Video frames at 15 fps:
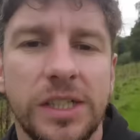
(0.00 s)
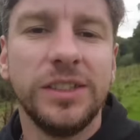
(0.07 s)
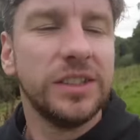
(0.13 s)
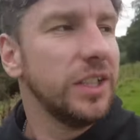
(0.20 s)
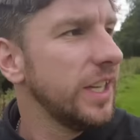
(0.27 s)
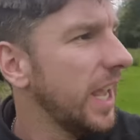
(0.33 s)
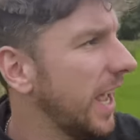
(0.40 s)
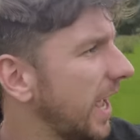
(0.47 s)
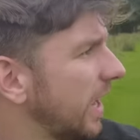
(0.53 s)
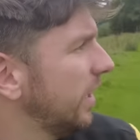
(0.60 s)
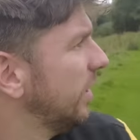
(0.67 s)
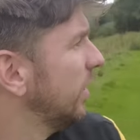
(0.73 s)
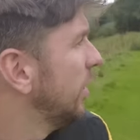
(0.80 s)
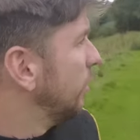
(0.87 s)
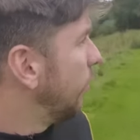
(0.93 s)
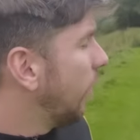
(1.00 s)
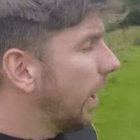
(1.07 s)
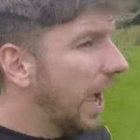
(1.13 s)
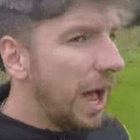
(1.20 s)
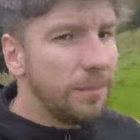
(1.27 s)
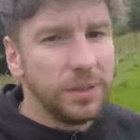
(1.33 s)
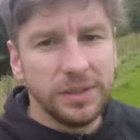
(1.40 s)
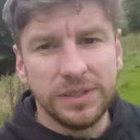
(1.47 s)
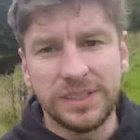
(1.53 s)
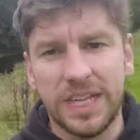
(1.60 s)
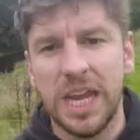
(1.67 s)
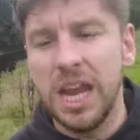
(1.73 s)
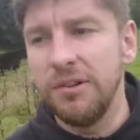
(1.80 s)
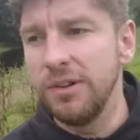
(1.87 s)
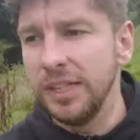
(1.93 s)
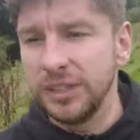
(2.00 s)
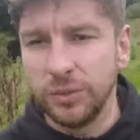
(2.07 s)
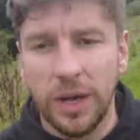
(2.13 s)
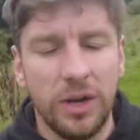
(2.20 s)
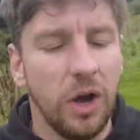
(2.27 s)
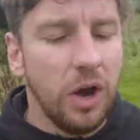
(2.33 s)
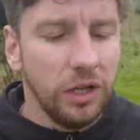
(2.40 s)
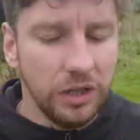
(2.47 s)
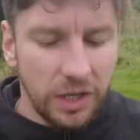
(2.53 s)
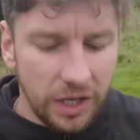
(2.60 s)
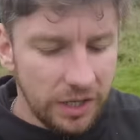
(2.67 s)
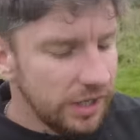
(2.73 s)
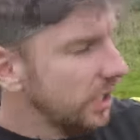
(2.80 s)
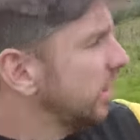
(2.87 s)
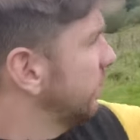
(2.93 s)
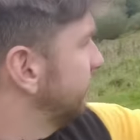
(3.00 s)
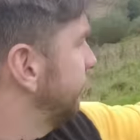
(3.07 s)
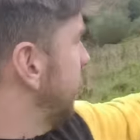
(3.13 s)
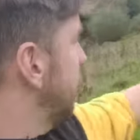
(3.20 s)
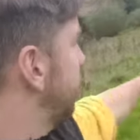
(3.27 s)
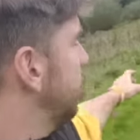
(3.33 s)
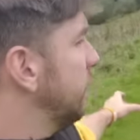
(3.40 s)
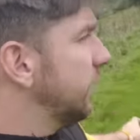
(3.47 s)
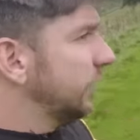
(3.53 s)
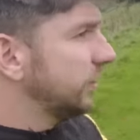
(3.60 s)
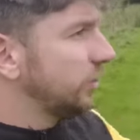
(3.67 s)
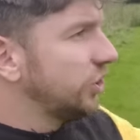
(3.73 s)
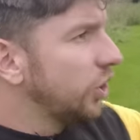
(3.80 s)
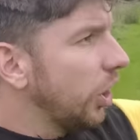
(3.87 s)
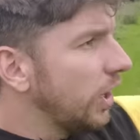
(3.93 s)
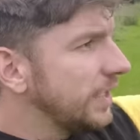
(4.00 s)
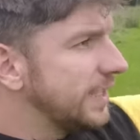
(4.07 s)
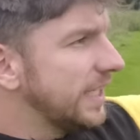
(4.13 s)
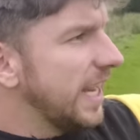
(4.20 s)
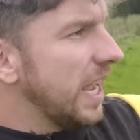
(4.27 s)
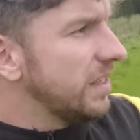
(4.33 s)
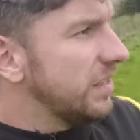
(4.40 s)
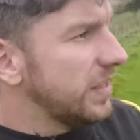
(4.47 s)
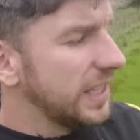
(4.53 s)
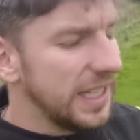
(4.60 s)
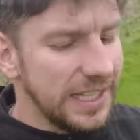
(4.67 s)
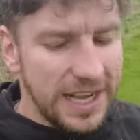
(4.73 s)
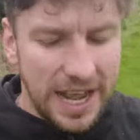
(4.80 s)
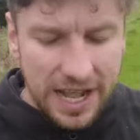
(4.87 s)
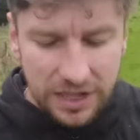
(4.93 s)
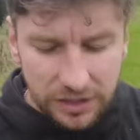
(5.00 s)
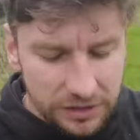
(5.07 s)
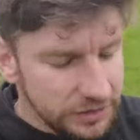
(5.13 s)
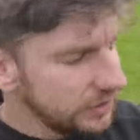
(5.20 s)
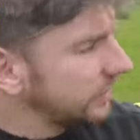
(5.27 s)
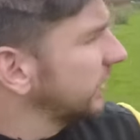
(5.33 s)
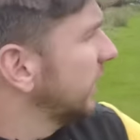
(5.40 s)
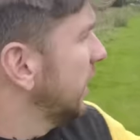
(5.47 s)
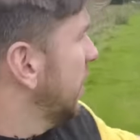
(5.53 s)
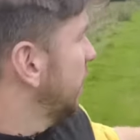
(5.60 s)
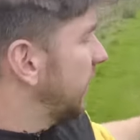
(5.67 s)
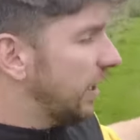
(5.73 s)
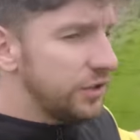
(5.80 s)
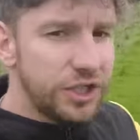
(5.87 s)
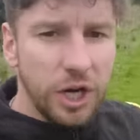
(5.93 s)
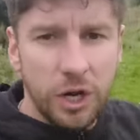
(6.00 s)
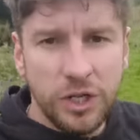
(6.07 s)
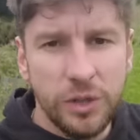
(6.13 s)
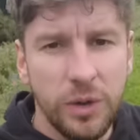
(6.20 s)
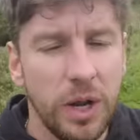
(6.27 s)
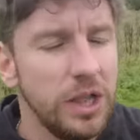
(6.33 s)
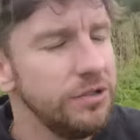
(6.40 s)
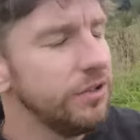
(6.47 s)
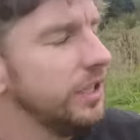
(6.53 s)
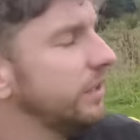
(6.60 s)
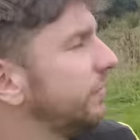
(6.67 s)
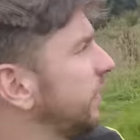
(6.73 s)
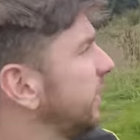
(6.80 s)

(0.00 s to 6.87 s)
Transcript: So yeah, what happens here is when all the rivers join together, the canals that I've shown you earlier in the